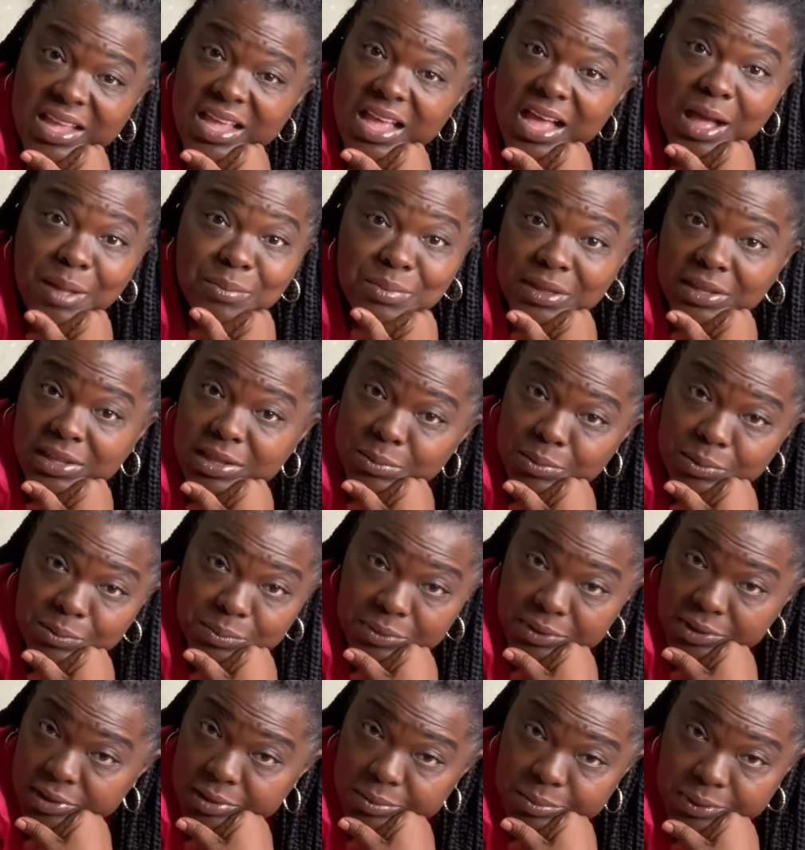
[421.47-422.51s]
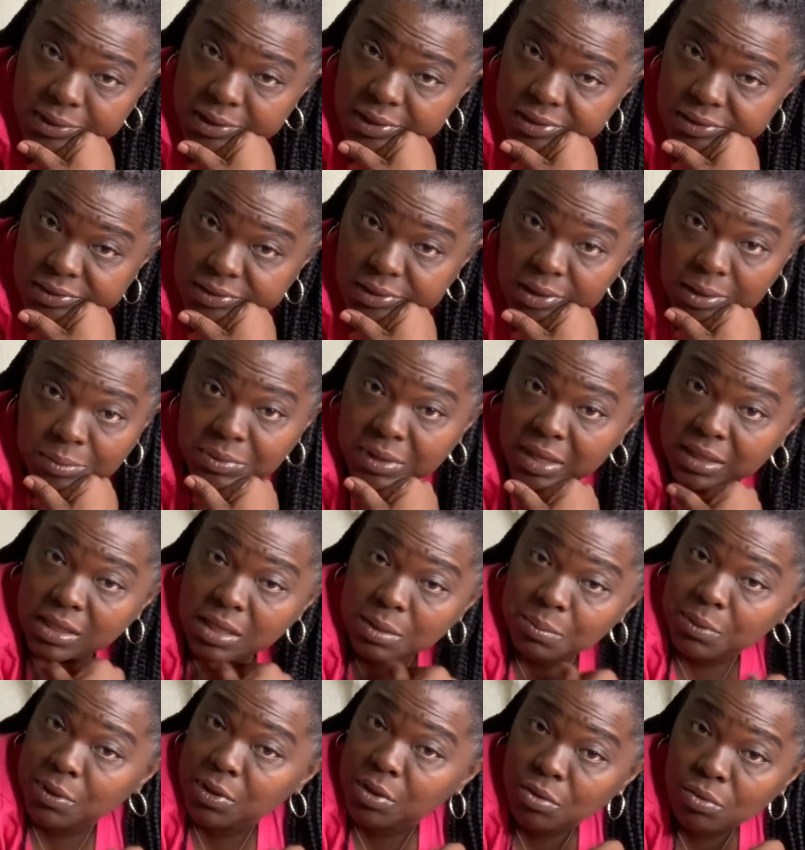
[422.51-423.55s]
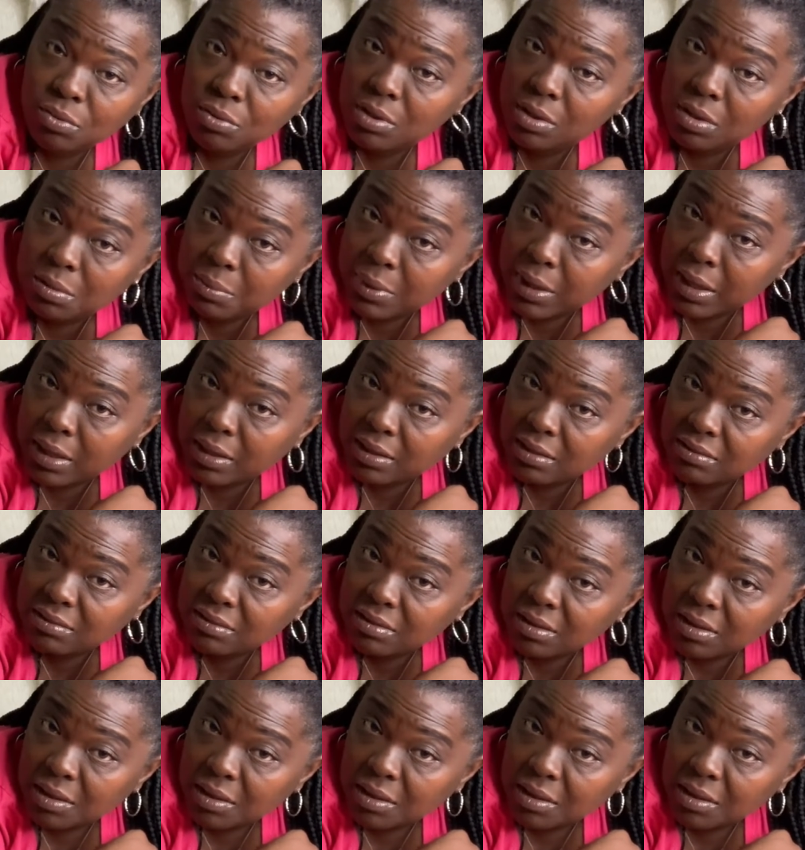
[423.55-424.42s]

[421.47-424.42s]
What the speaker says: I'm not keeping me in a box. I'm not keeping cute in a box.